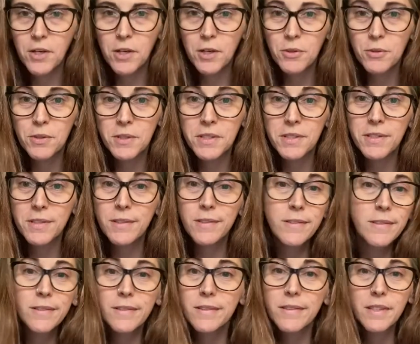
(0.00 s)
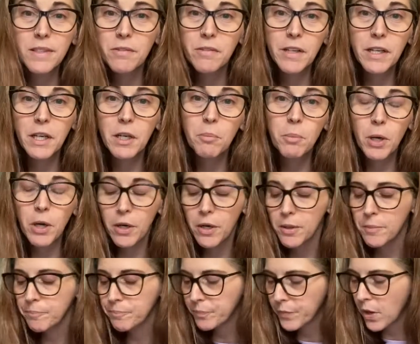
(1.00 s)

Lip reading: use if I need a marker.